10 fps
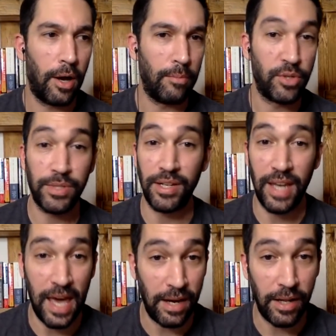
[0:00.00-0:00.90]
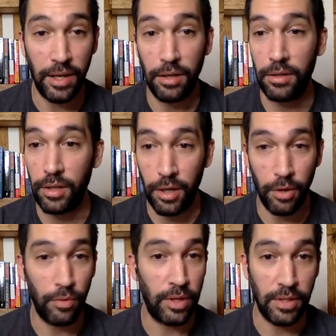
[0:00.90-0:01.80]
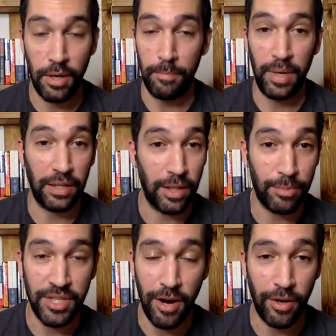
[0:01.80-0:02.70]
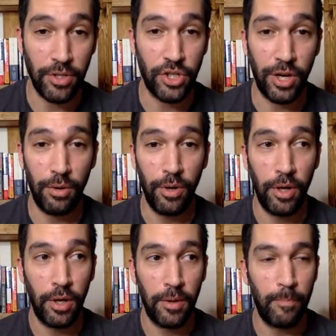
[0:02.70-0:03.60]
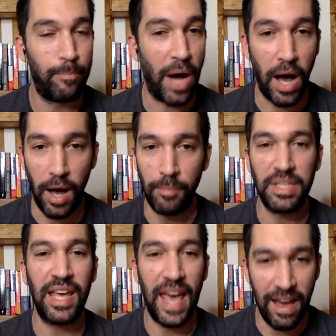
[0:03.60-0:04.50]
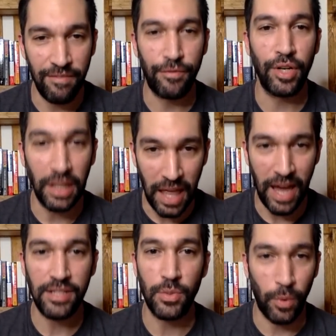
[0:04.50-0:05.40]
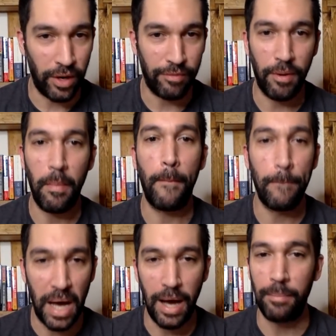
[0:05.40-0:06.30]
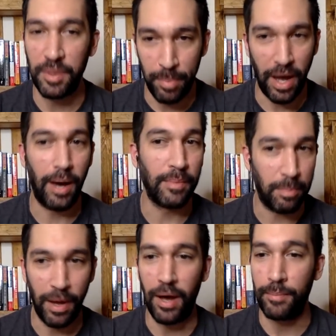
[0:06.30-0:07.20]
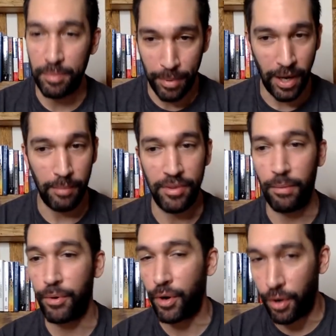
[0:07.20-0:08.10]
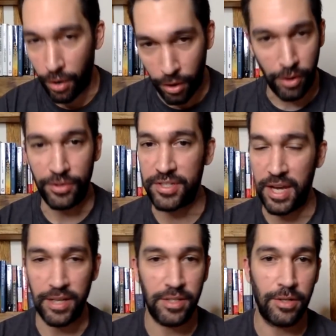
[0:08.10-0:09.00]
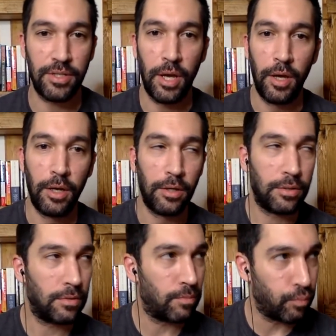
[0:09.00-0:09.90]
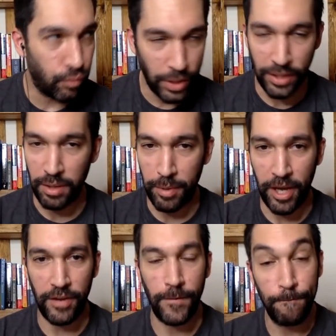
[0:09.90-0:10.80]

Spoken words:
She was on Kennedy, that's a big libertarian show. Bombed every last one of them. Bombed, bombed, bombed, bombed. They were all disasters, just really bad.